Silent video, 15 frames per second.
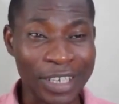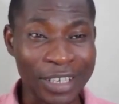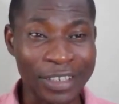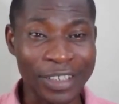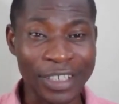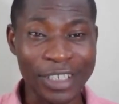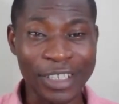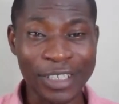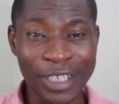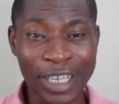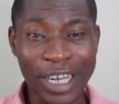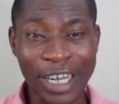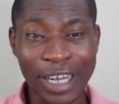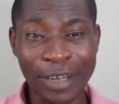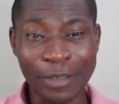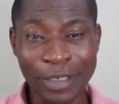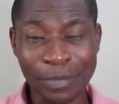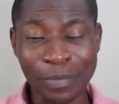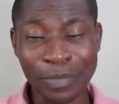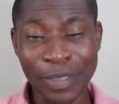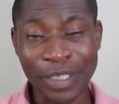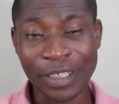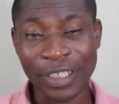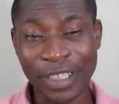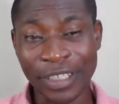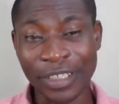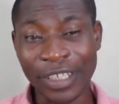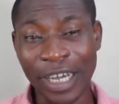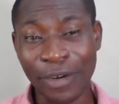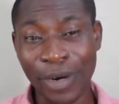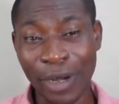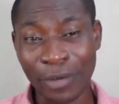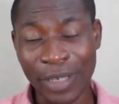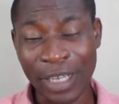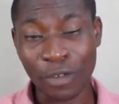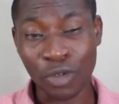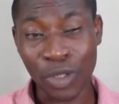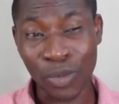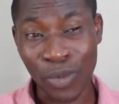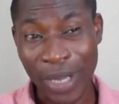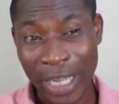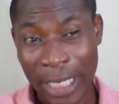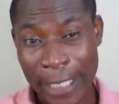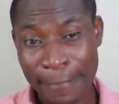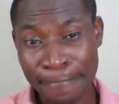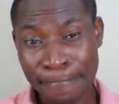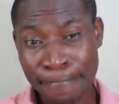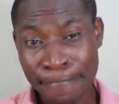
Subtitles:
10 years being still around and doing well.